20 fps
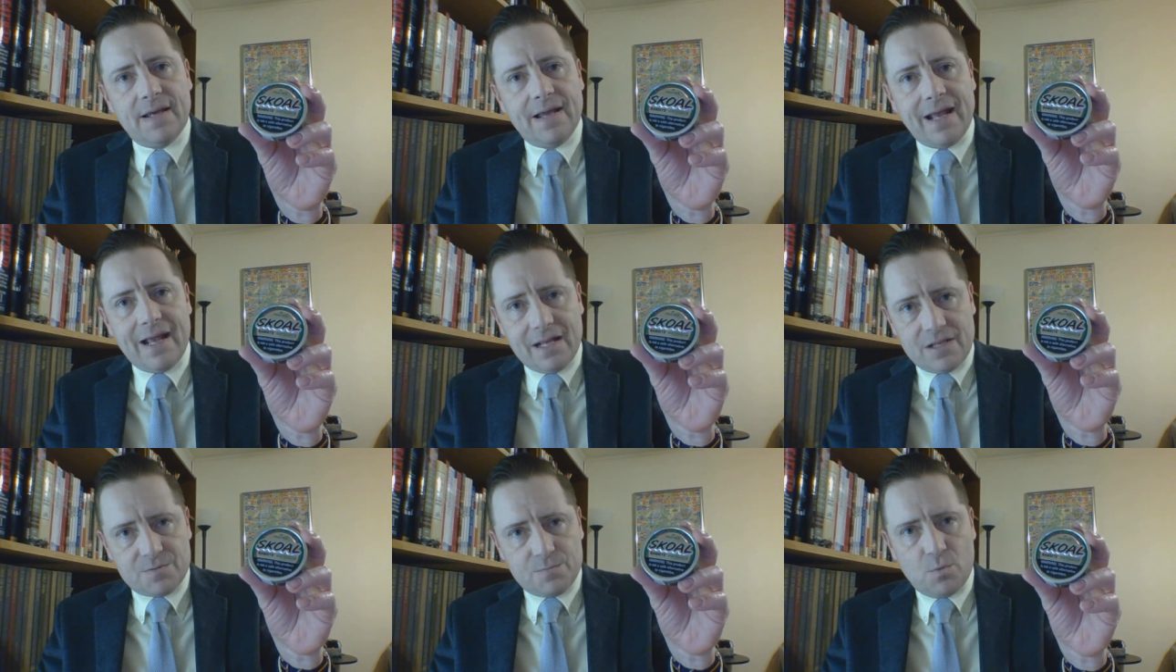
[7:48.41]

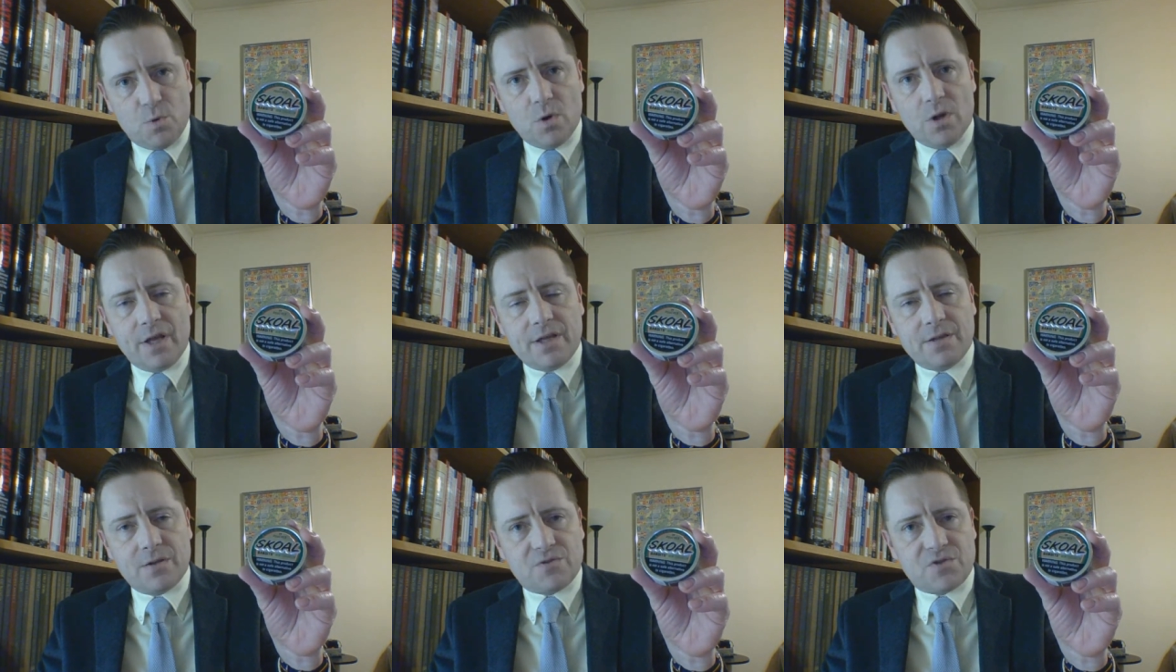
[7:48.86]
It's more
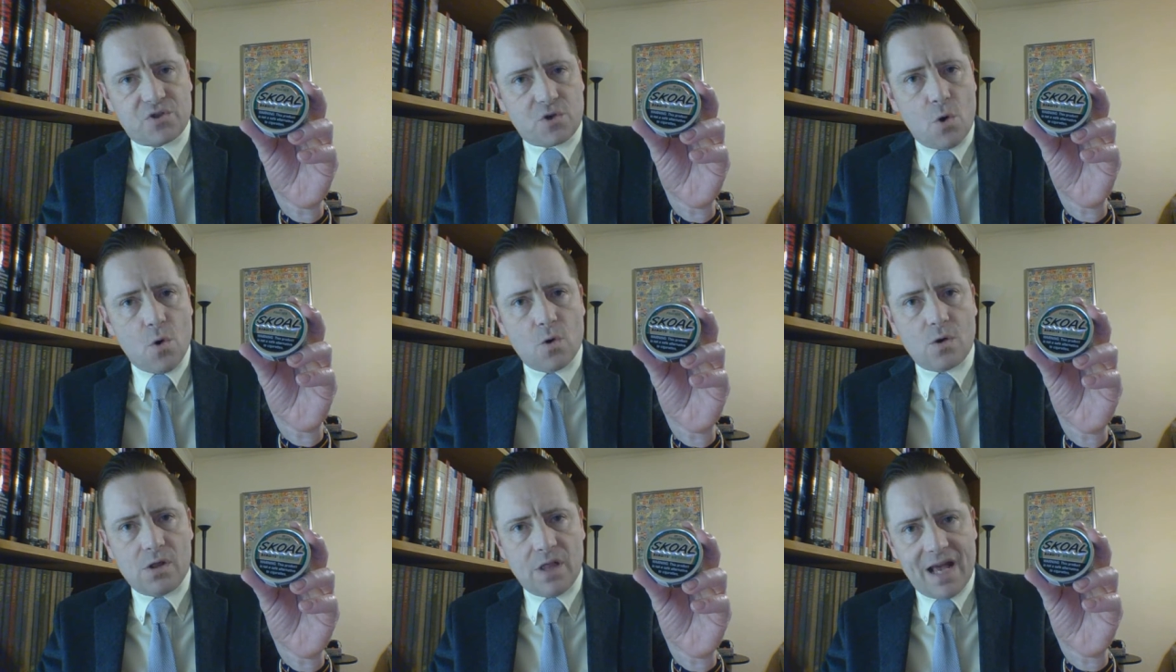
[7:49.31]
like the
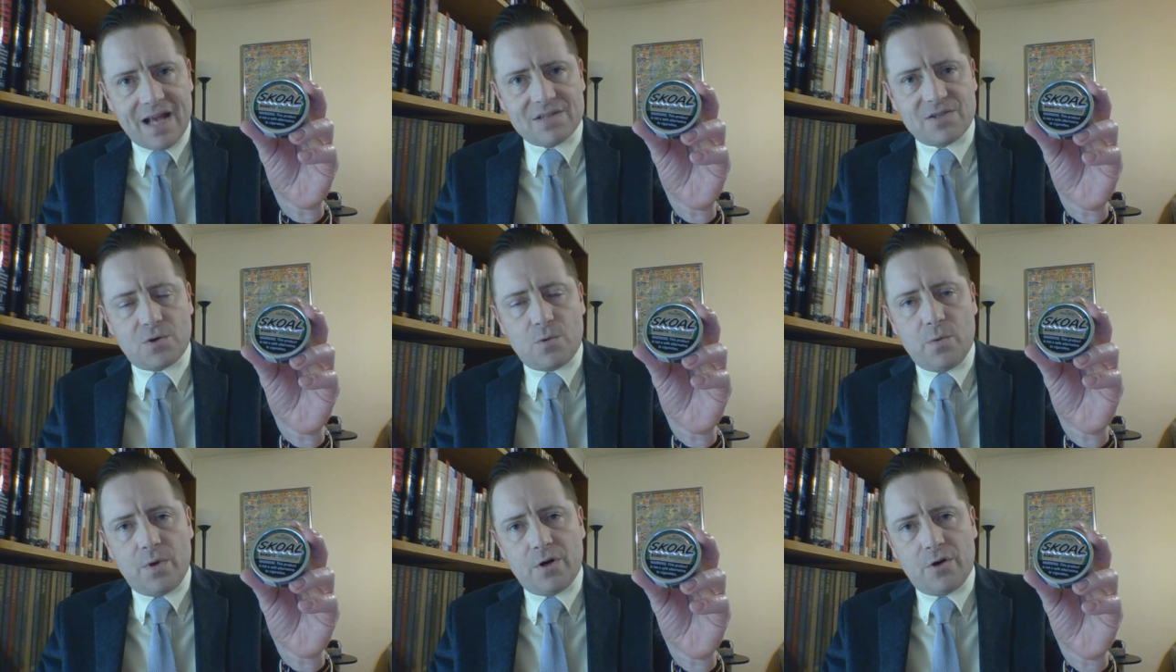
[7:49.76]
Skoal
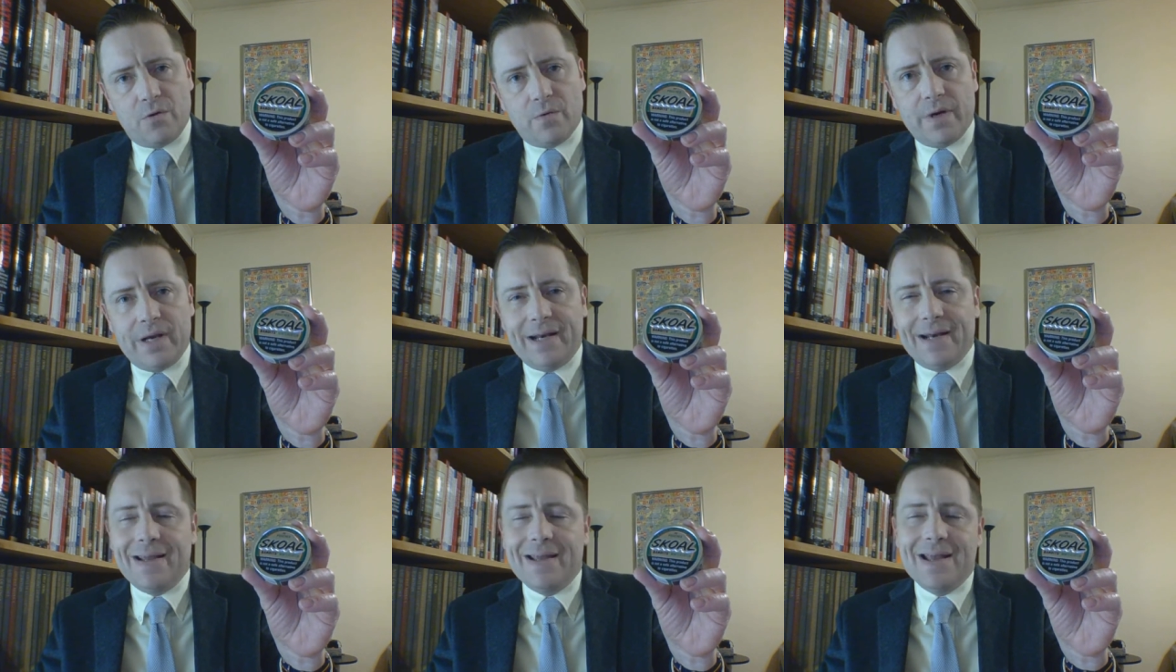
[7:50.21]
Classic
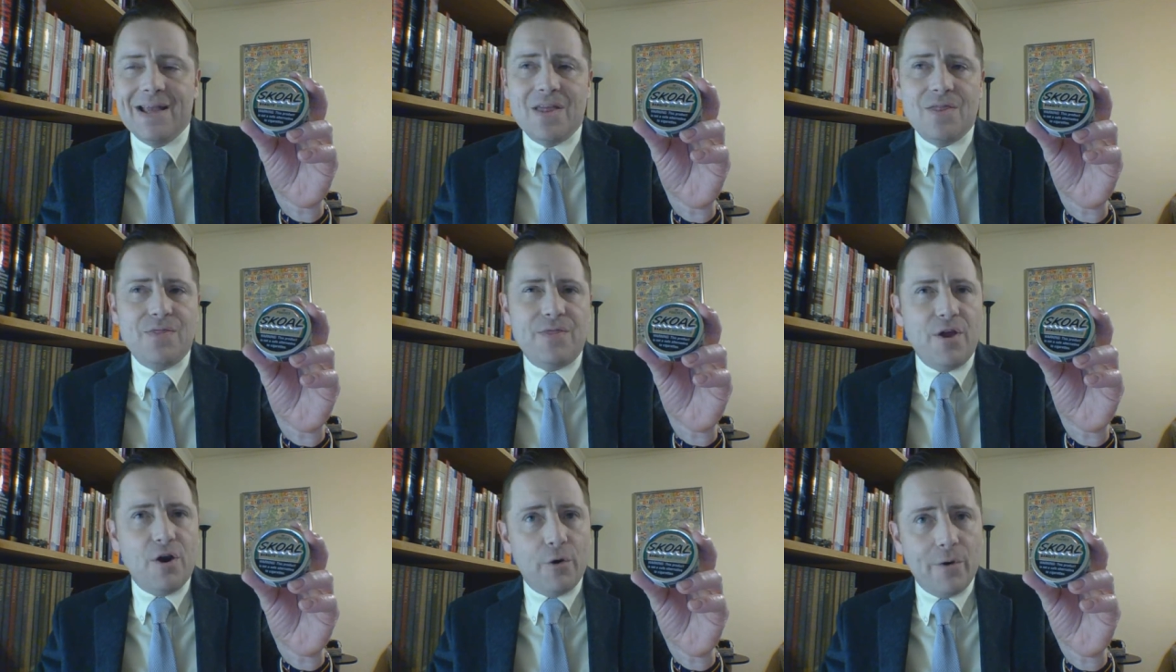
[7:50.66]
Wintergreen.
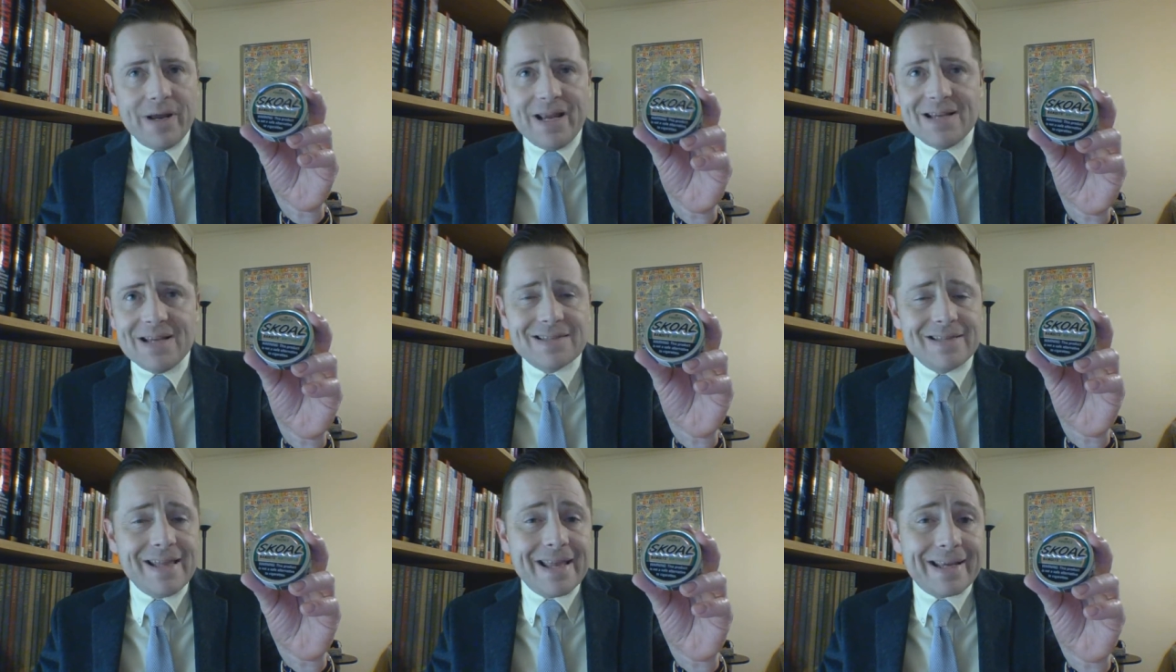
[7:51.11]
There
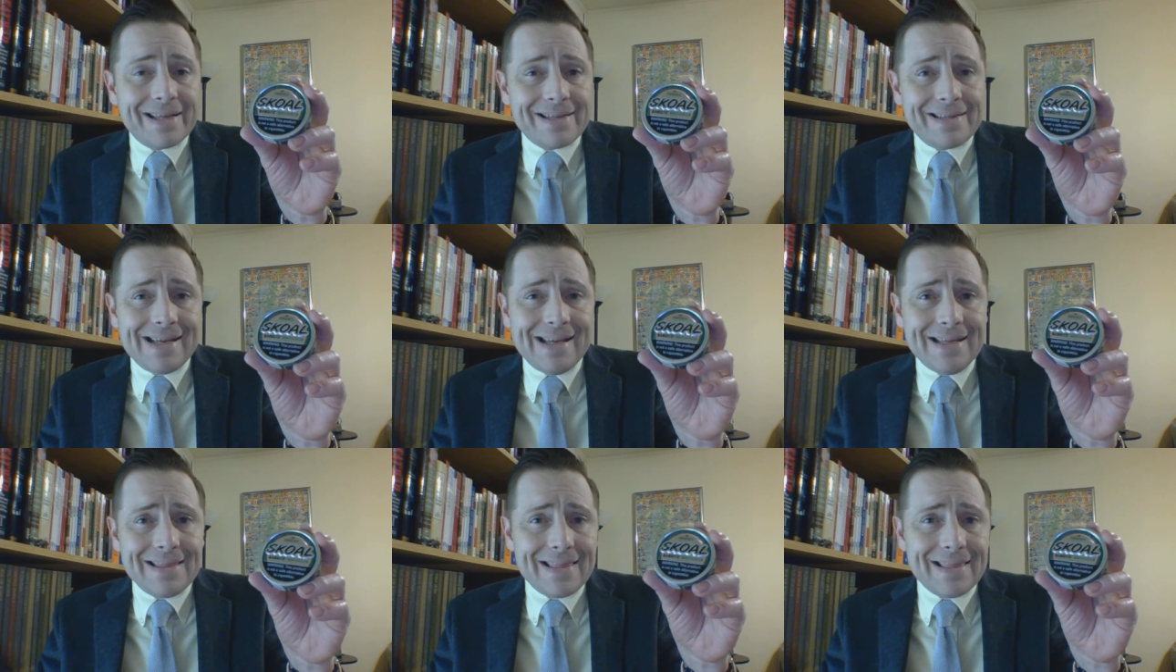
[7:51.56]
is
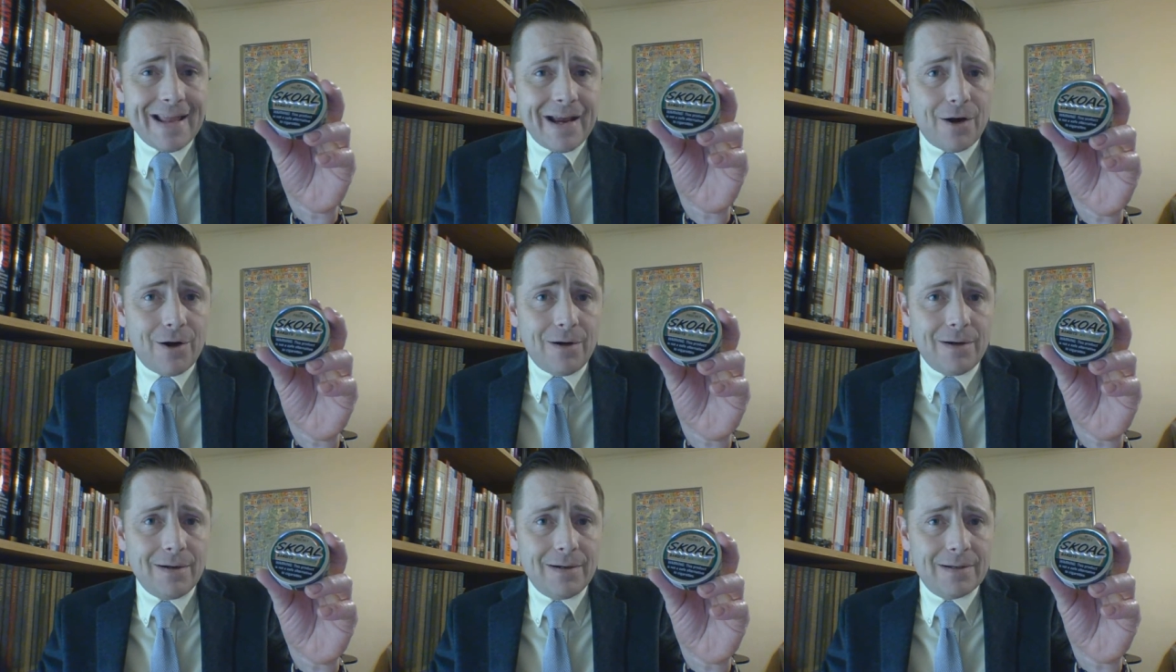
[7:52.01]
nicotine
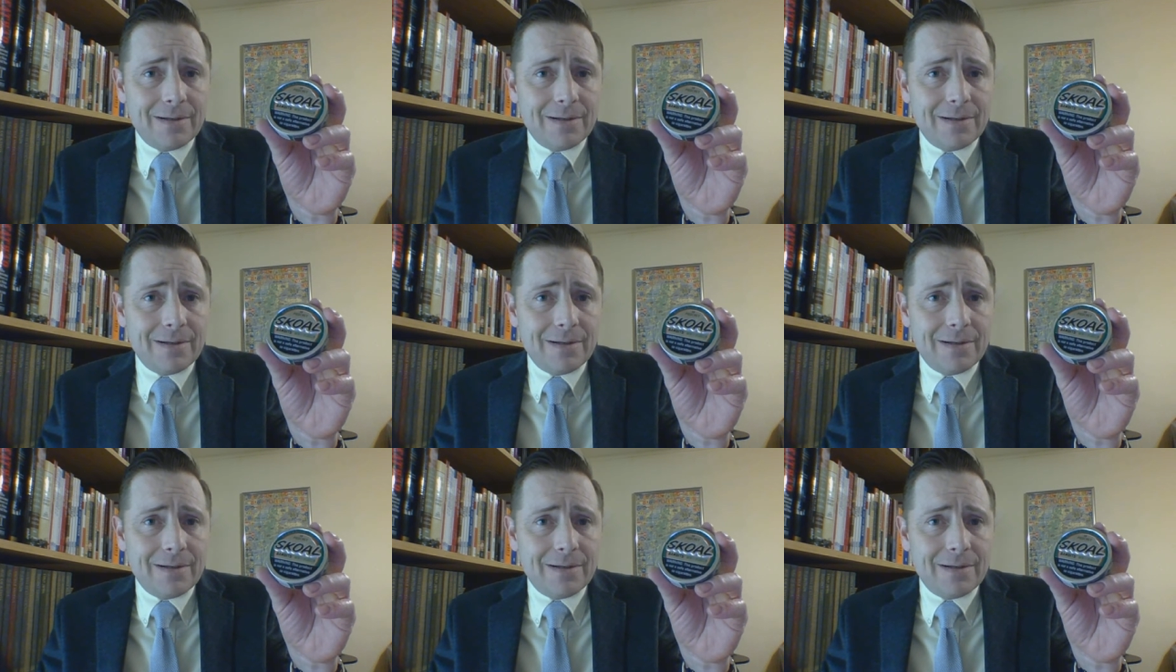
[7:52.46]
there.